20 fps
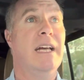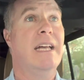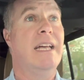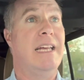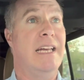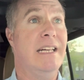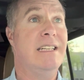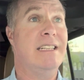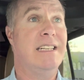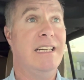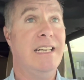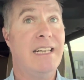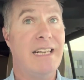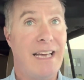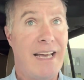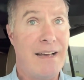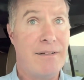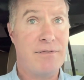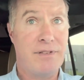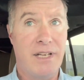it did
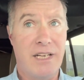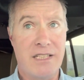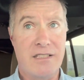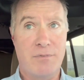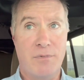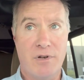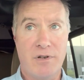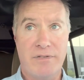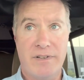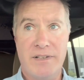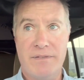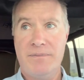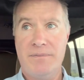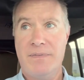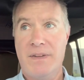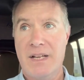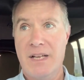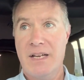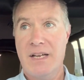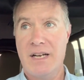have things moving,
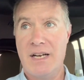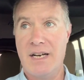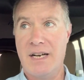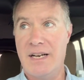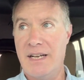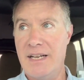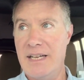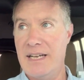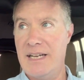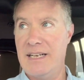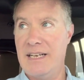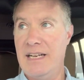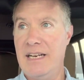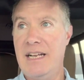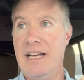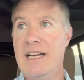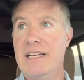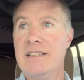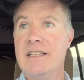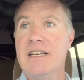uh, and it
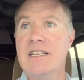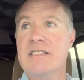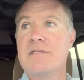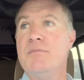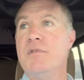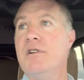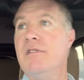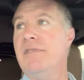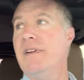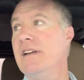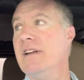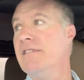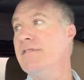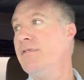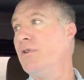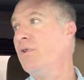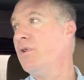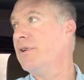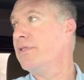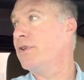had things moving
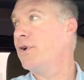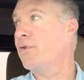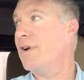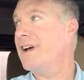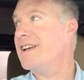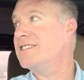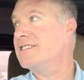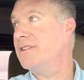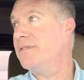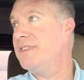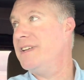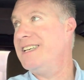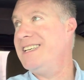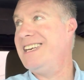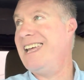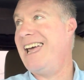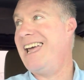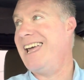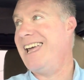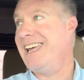for the rest of the
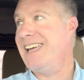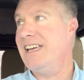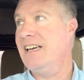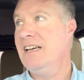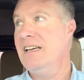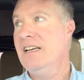day.